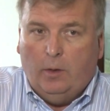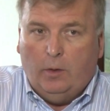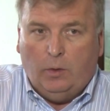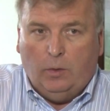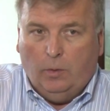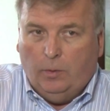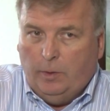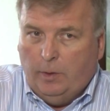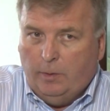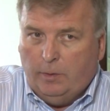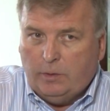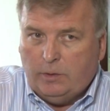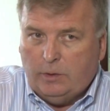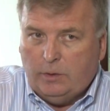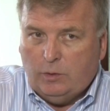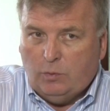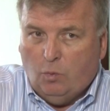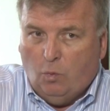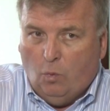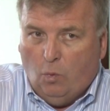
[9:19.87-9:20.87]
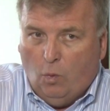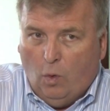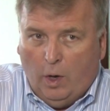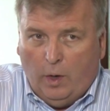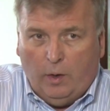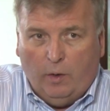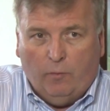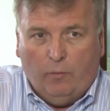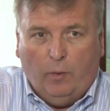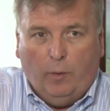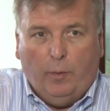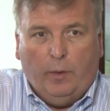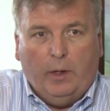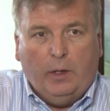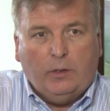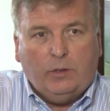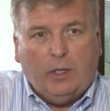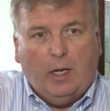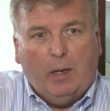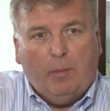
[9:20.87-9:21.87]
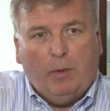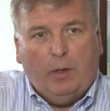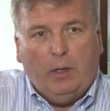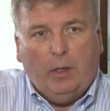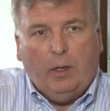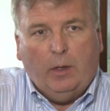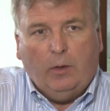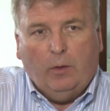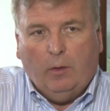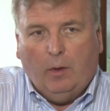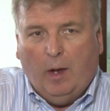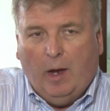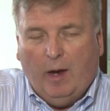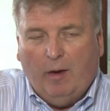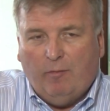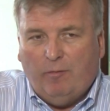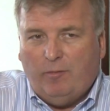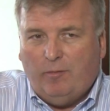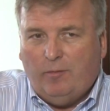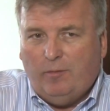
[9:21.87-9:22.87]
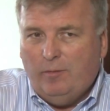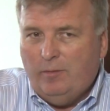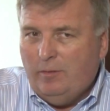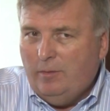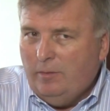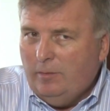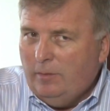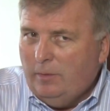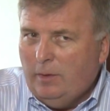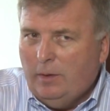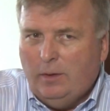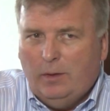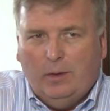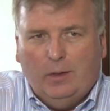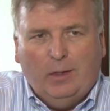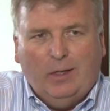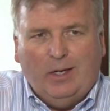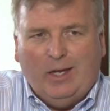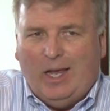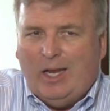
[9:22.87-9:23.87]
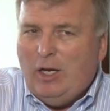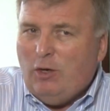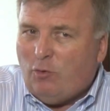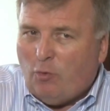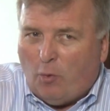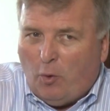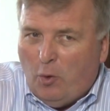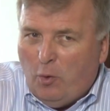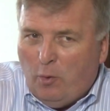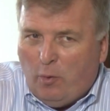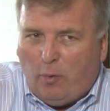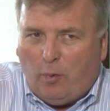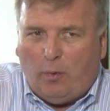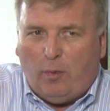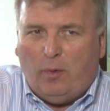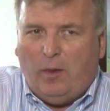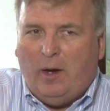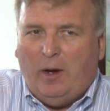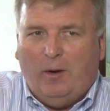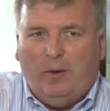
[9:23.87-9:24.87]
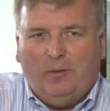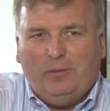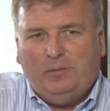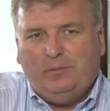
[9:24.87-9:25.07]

you'll notice these wonderful things happening in your life. Any truth there?